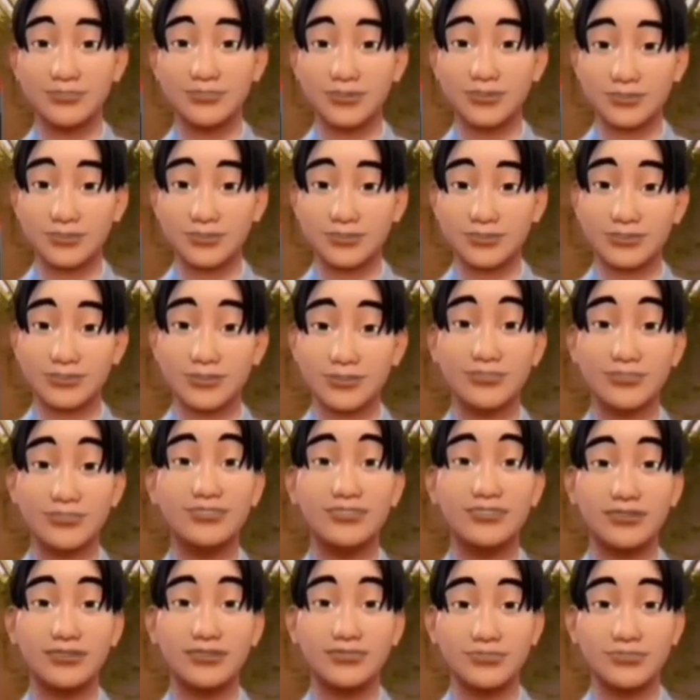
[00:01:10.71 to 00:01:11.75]
Now, who
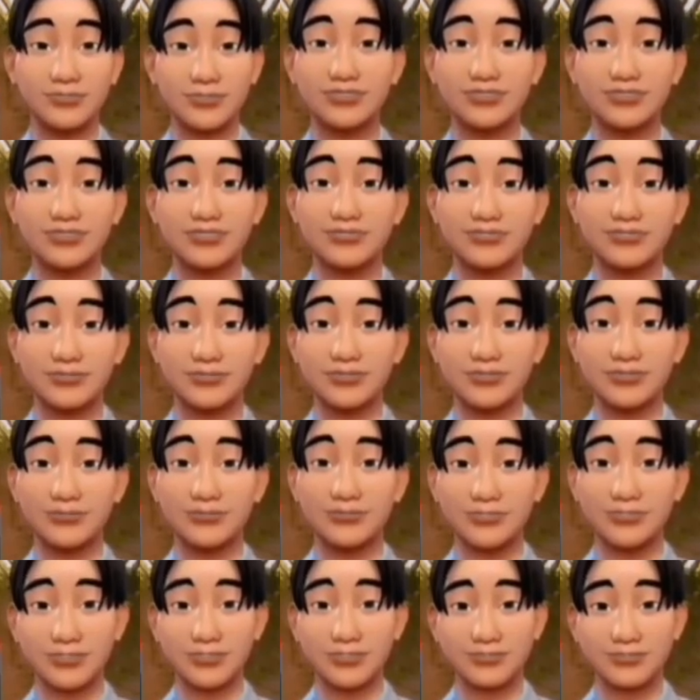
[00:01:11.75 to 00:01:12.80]
this could be?
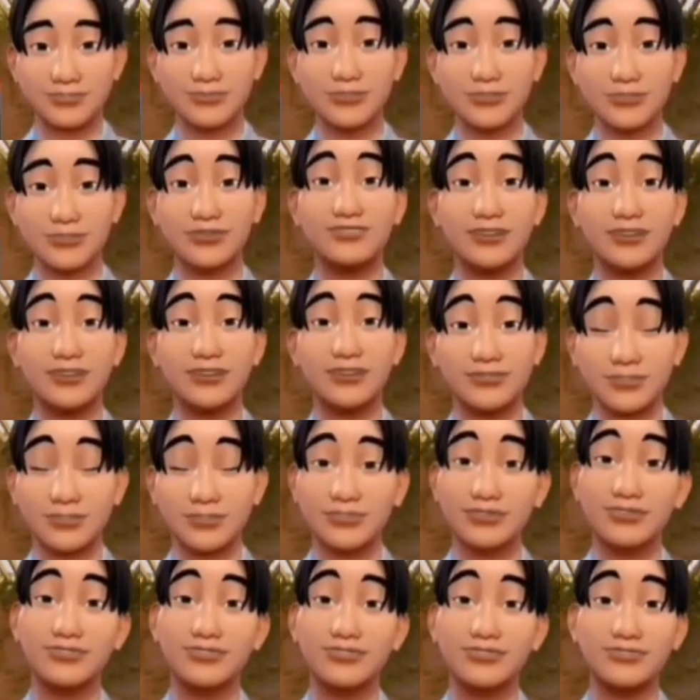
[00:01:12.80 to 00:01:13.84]
It could be your family
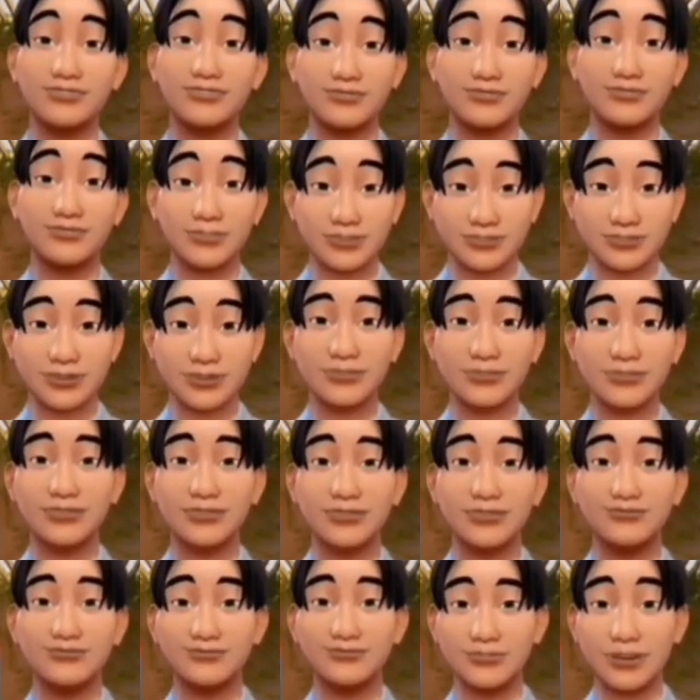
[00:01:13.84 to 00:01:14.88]
member, friend, and
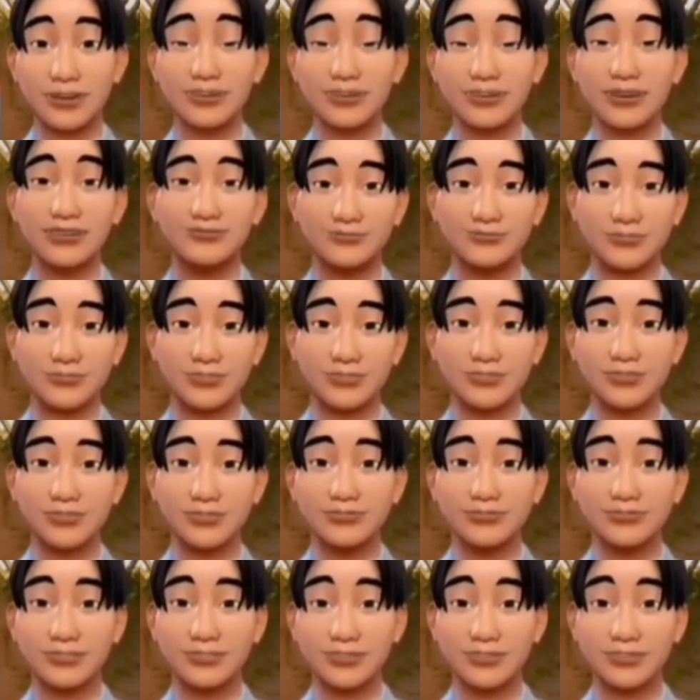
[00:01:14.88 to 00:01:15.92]
also some
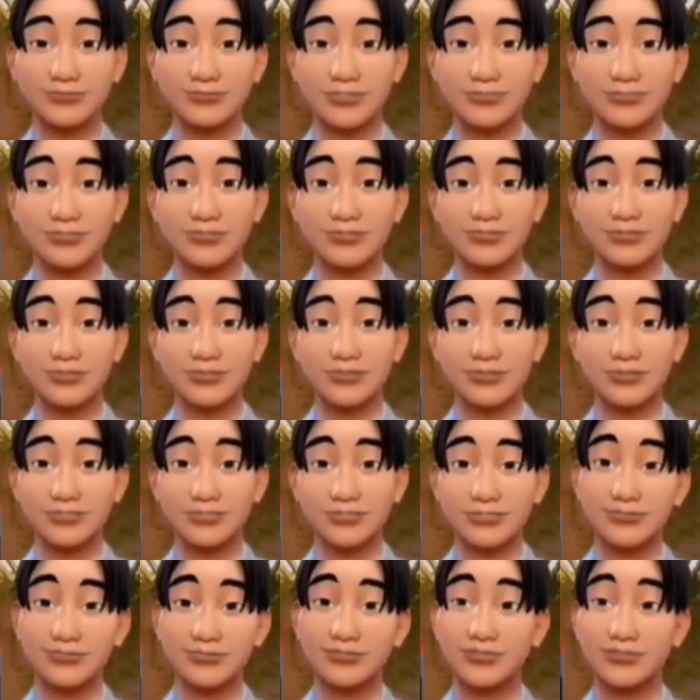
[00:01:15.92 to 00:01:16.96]
organizations too that do
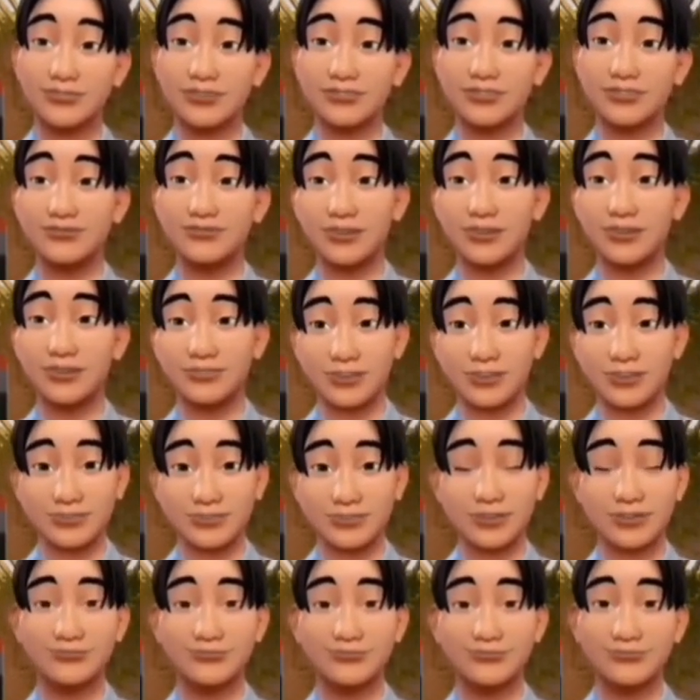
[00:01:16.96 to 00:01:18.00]
provide this kind of
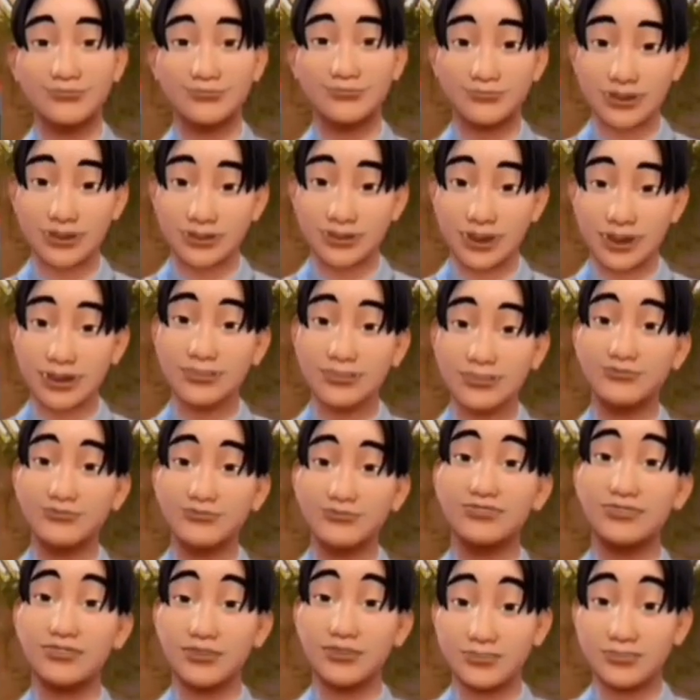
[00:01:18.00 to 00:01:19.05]
services. But I would
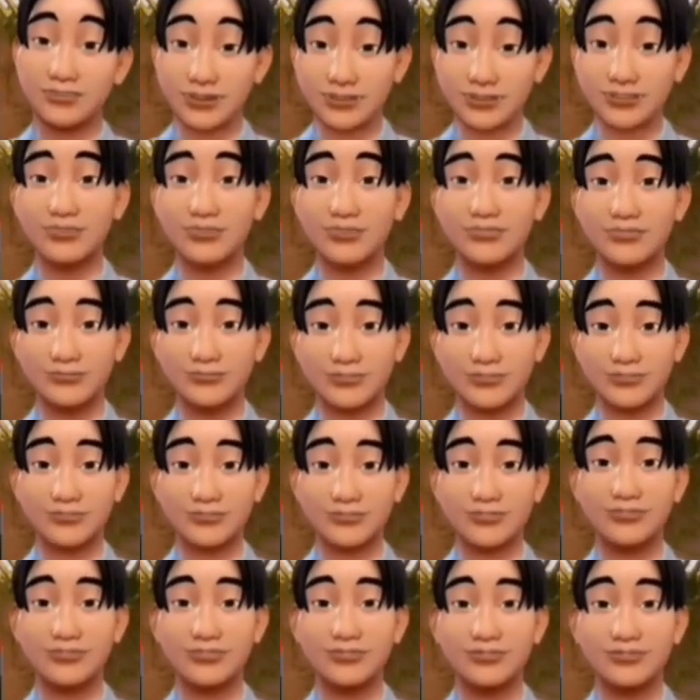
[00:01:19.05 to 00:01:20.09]
recommend like a
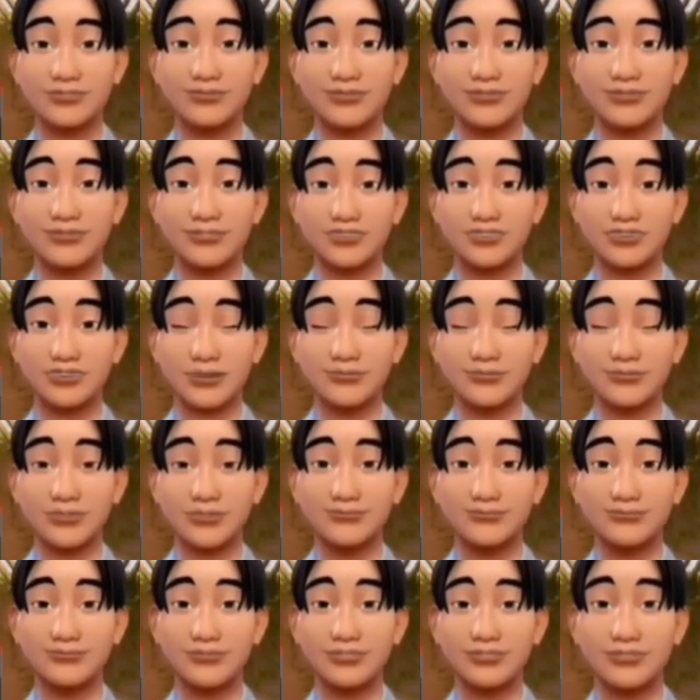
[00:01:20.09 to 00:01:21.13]
trustworthy family member. But
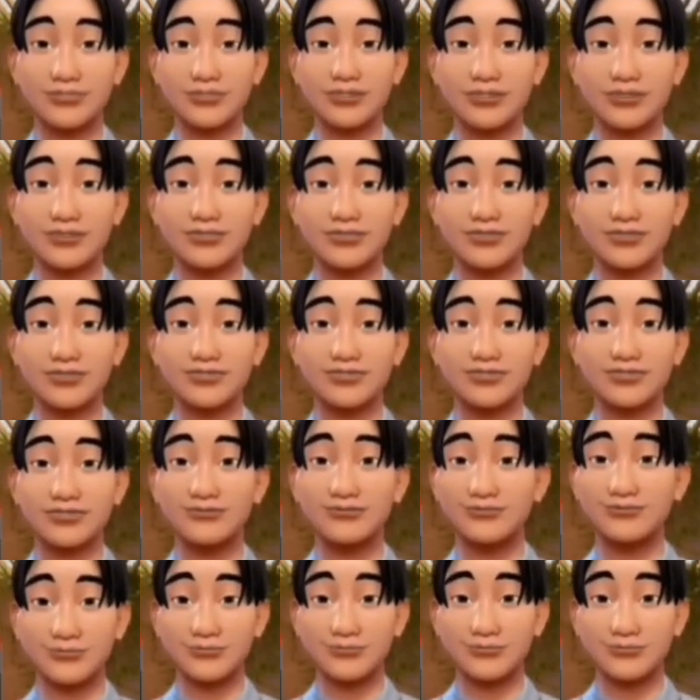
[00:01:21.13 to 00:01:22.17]
nowadays even
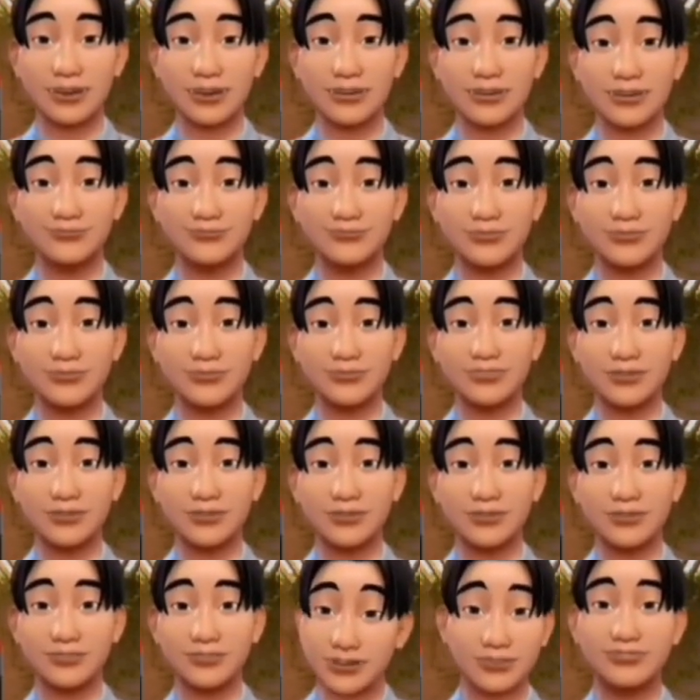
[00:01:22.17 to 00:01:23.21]
families have a lot of
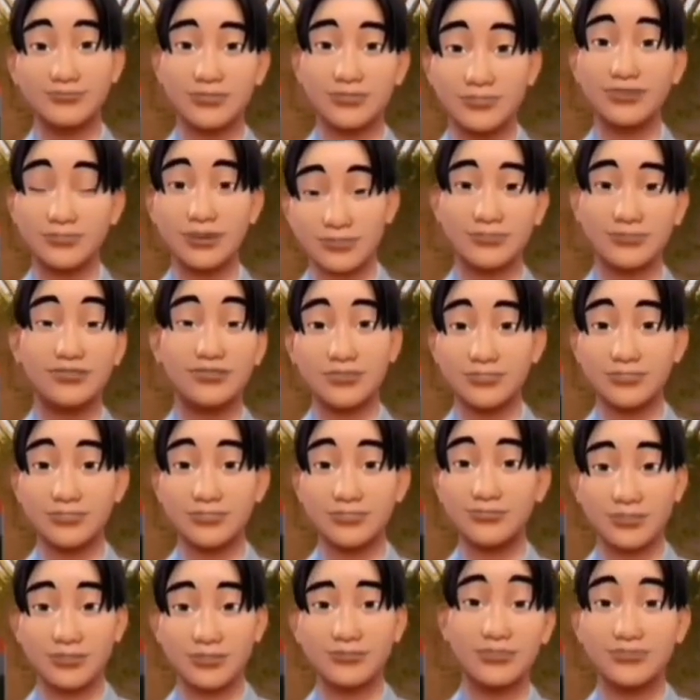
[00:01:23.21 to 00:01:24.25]
trust issues, so I
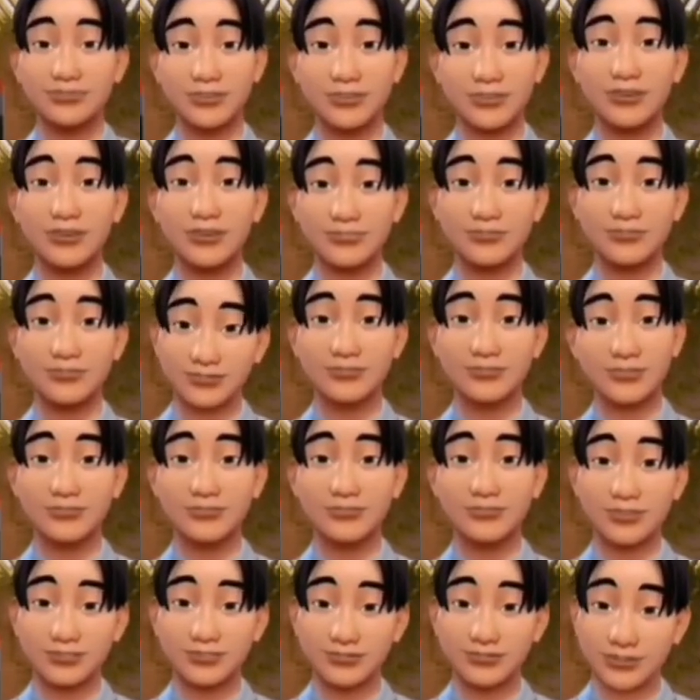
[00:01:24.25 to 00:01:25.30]
won't go much into that.
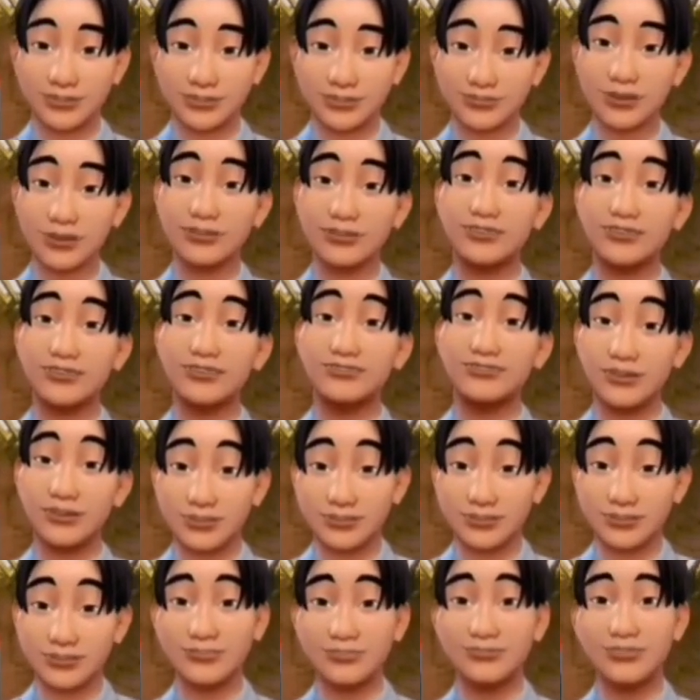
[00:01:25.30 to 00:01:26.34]
But
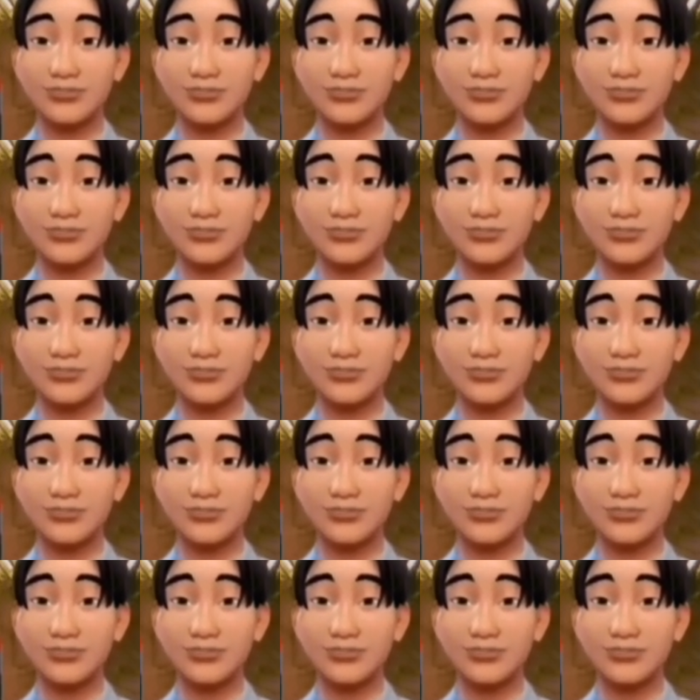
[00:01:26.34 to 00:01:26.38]
anyway,